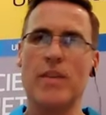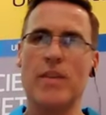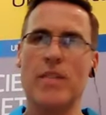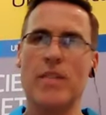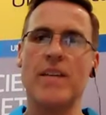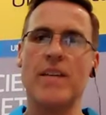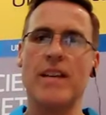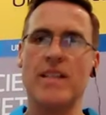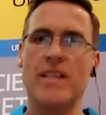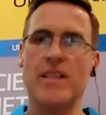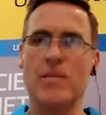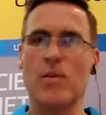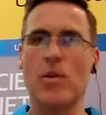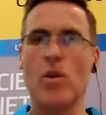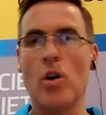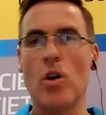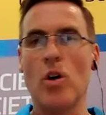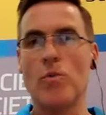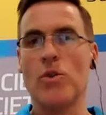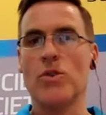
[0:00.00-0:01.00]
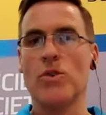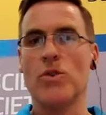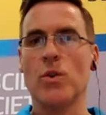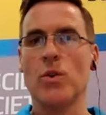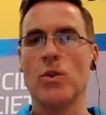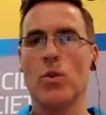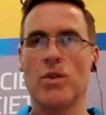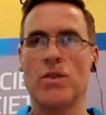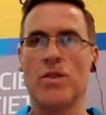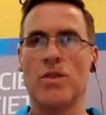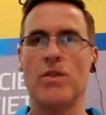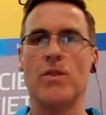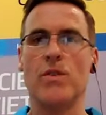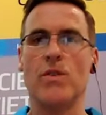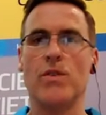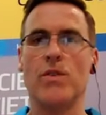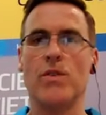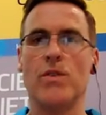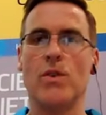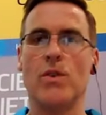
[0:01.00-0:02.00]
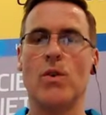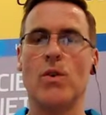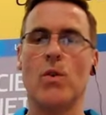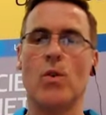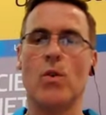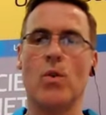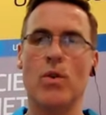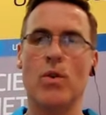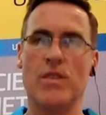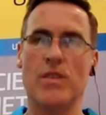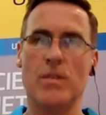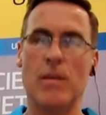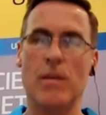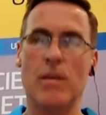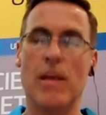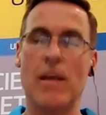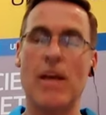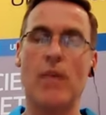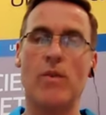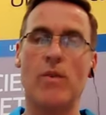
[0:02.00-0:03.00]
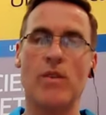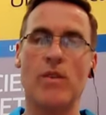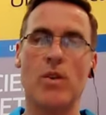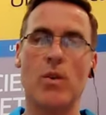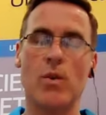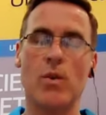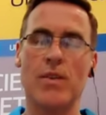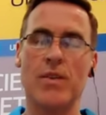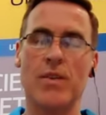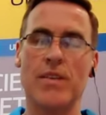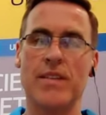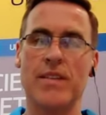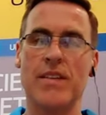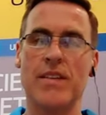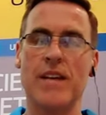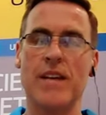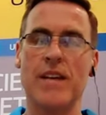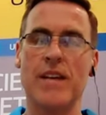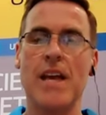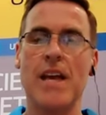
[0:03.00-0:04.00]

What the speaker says: say, some commerce courses or some language courses,